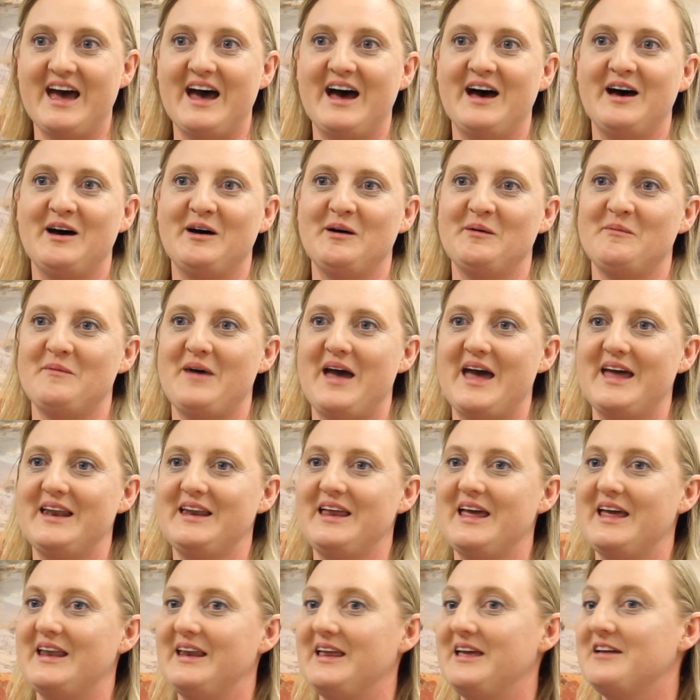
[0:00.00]

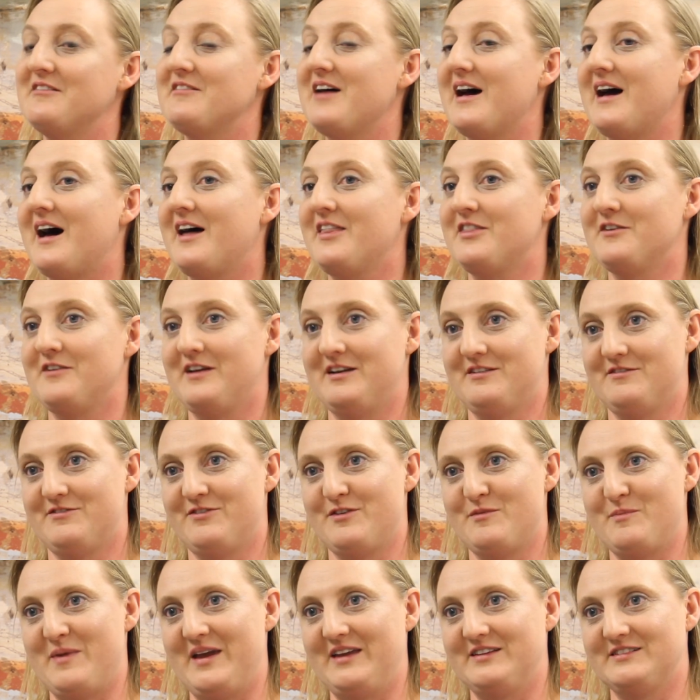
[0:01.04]
and any other
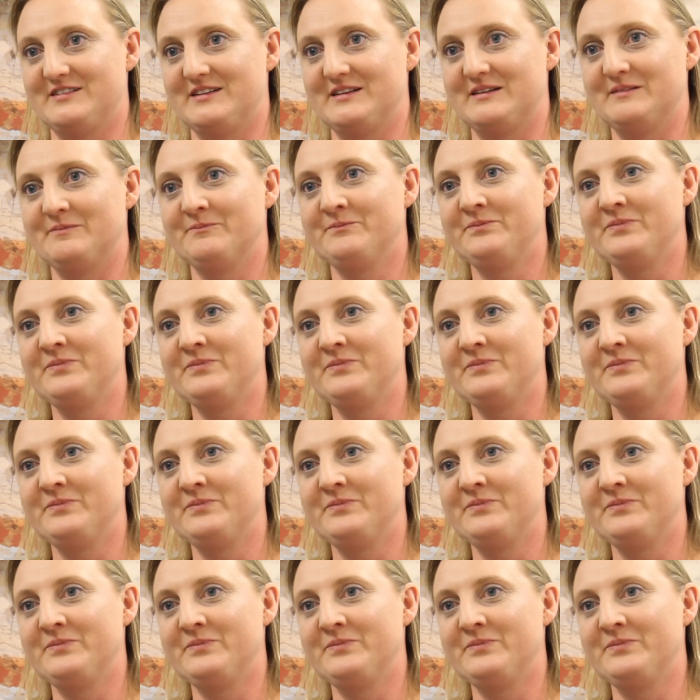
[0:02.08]
information.